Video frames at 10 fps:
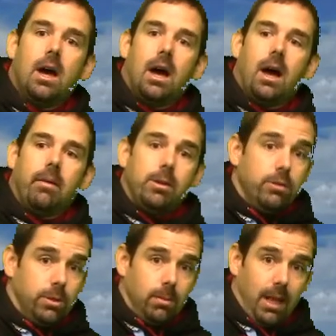
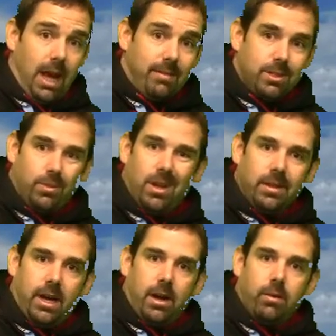YouTube Live as well,
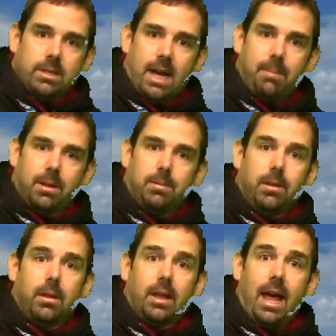not always
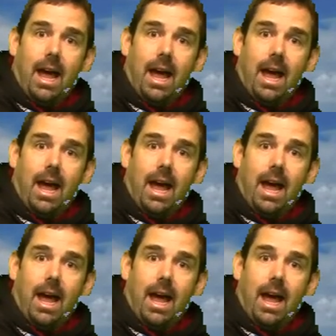applicable